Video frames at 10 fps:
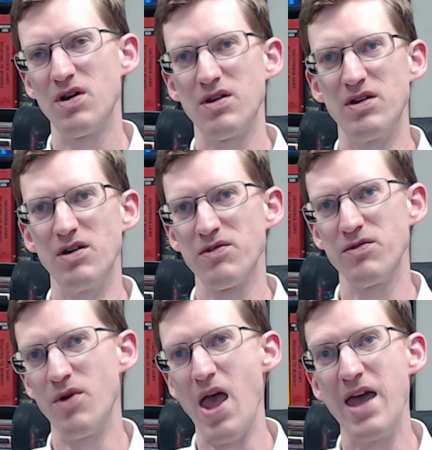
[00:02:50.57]
go
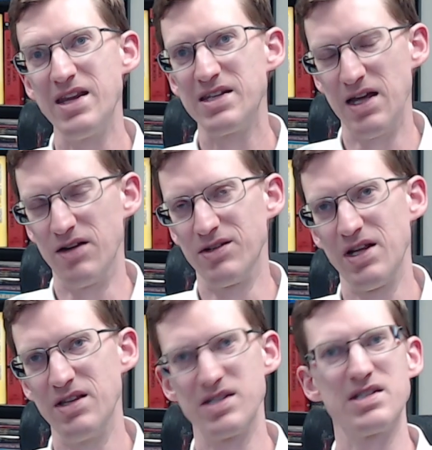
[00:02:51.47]
through any town
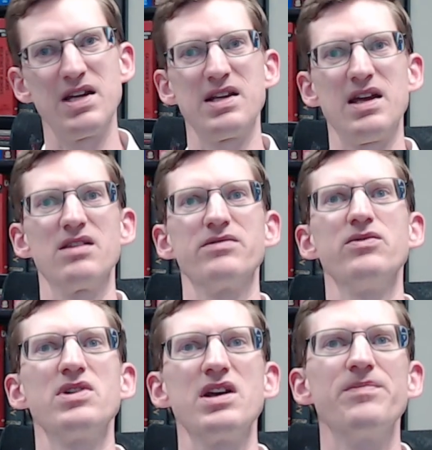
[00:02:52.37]
in the state of California.